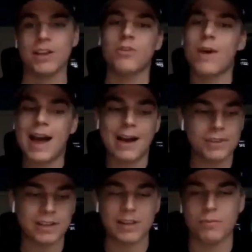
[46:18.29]
You have
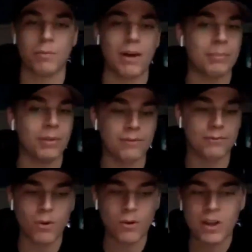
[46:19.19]
to keep your pipeline
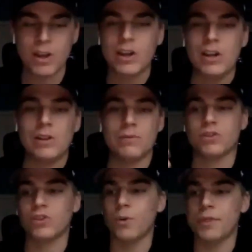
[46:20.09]
full
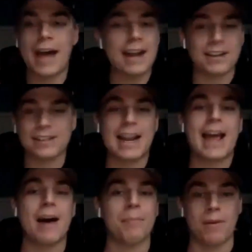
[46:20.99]
so that doesn't
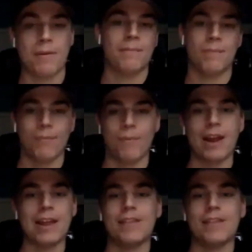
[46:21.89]
happen, right?